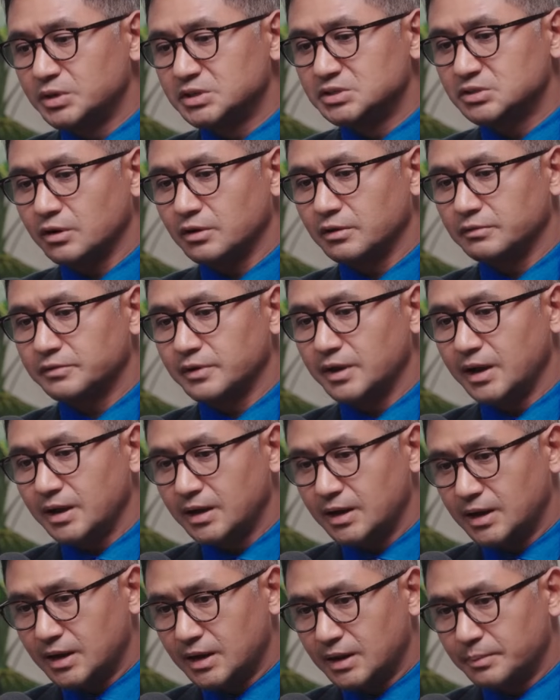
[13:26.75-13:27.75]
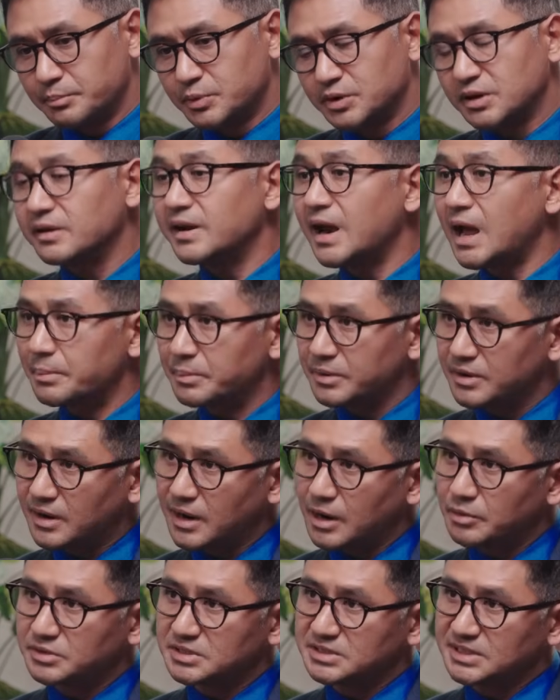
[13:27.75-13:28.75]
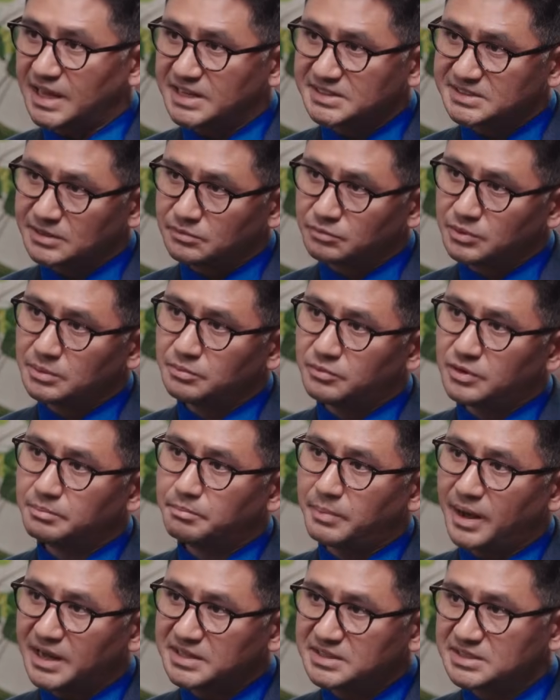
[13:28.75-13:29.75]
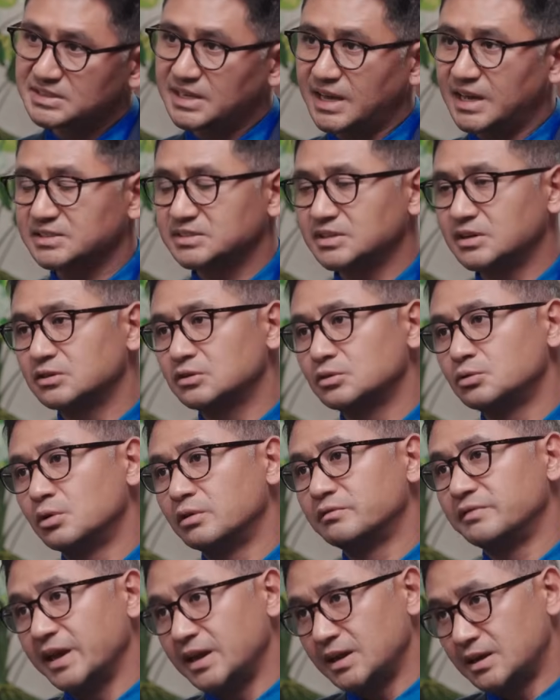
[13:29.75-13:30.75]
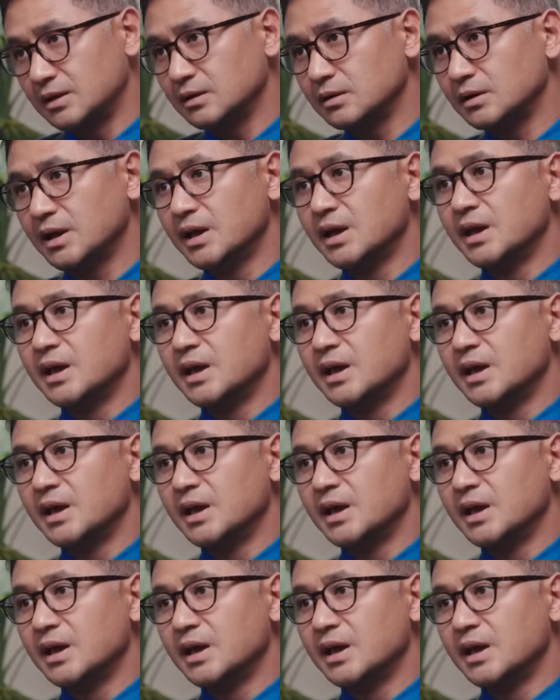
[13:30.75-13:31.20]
sort of put a wrapper around this asset. We buy this asset through a vehicle.